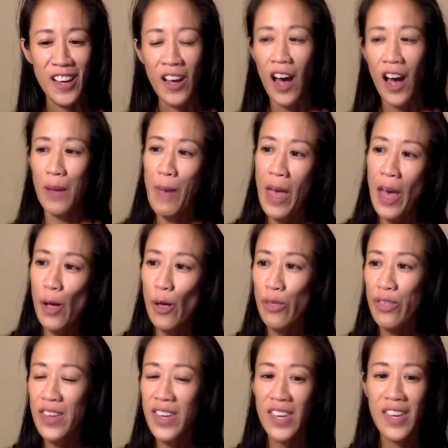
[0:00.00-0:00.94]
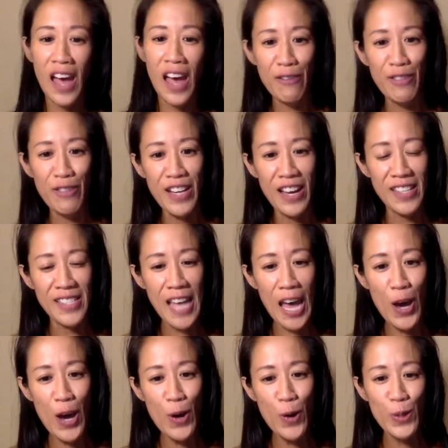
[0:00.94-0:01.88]
I'm healthy, I have a nice
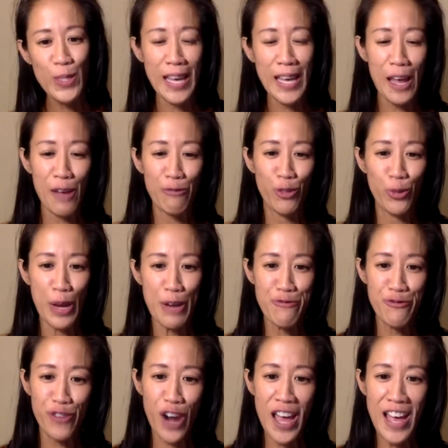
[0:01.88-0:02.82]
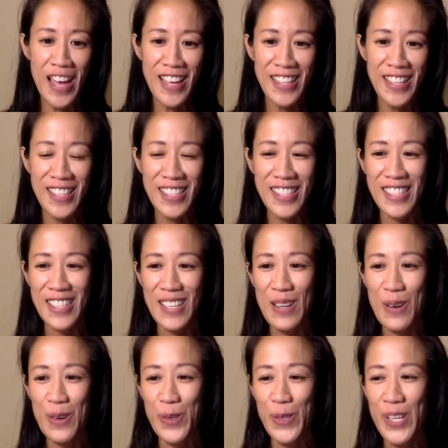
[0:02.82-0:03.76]
house, I have great friends, you
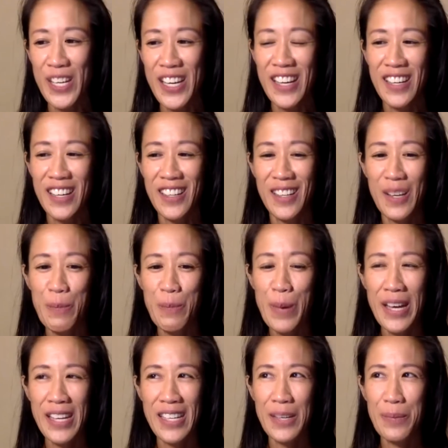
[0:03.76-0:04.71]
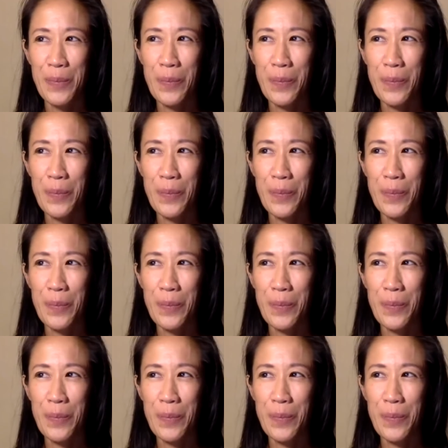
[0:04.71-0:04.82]
know, but